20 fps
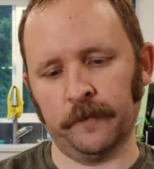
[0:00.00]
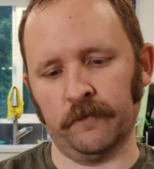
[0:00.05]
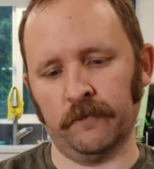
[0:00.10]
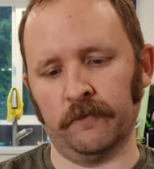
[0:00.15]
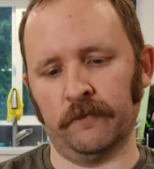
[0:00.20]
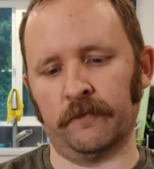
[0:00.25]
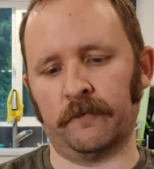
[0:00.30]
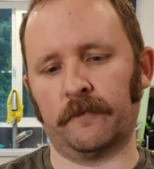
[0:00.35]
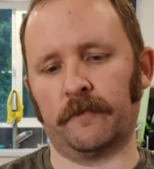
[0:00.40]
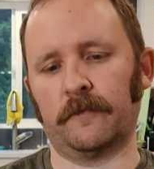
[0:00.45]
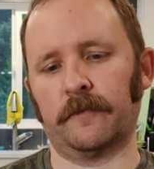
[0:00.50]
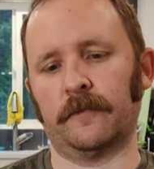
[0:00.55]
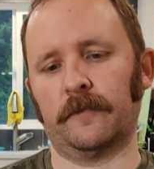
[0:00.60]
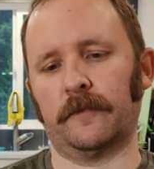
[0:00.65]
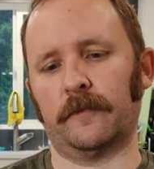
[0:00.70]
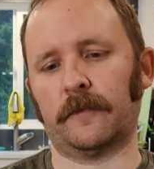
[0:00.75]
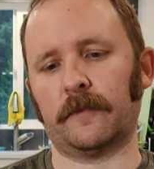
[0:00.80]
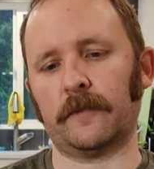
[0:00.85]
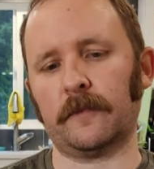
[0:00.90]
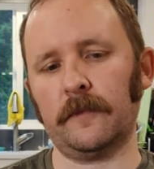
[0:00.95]
And
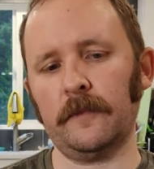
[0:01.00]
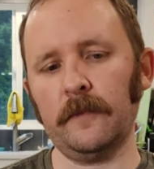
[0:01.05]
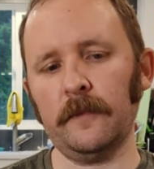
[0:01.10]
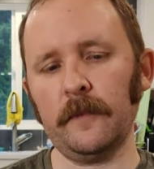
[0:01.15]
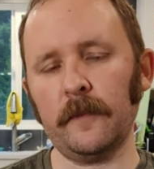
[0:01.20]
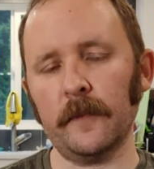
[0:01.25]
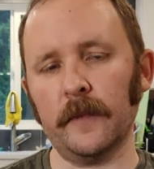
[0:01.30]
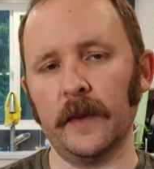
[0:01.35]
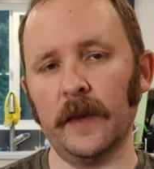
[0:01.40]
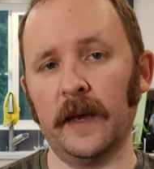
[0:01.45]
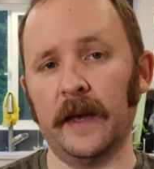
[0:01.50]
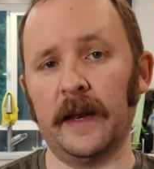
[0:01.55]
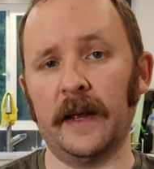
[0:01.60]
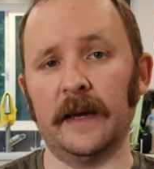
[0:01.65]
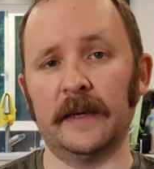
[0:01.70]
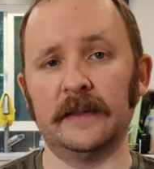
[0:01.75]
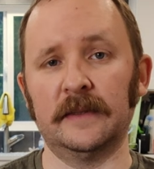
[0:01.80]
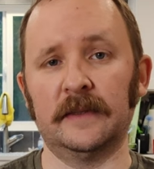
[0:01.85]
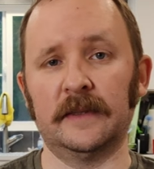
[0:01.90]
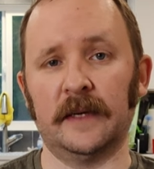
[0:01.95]
it
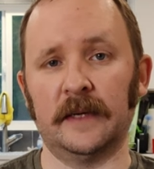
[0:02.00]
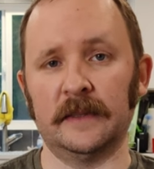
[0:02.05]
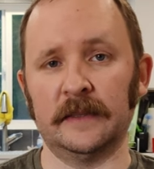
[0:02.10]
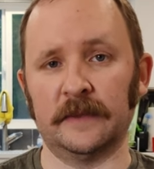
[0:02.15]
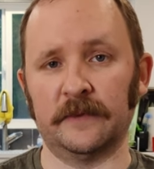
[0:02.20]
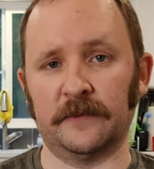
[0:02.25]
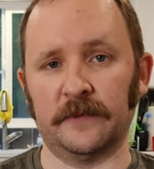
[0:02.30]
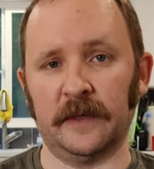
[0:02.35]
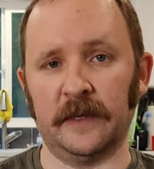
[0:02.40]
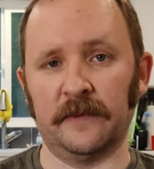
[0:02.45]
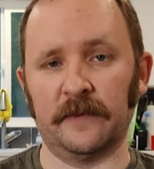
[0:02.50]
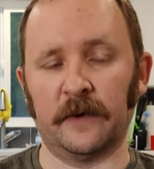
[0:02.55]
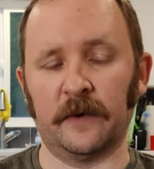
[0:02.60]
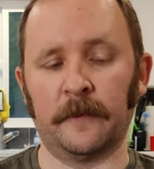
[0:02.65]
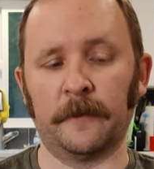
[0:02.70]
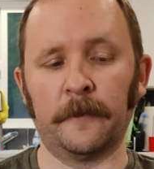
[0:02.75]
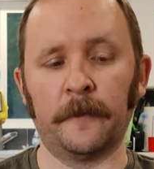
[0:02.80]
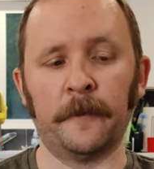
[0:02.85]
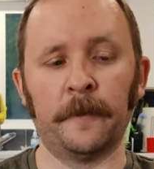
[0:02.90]
has tons of flavor.